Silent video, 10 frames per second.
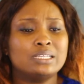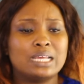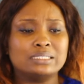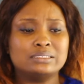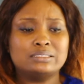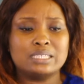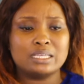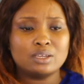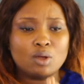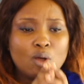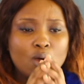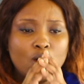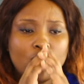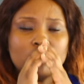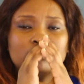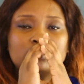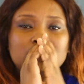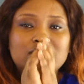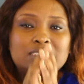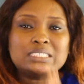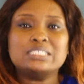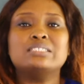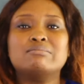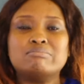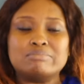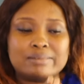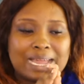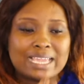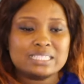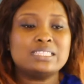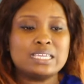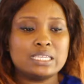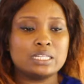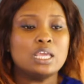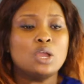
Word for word: And they all did the right thing.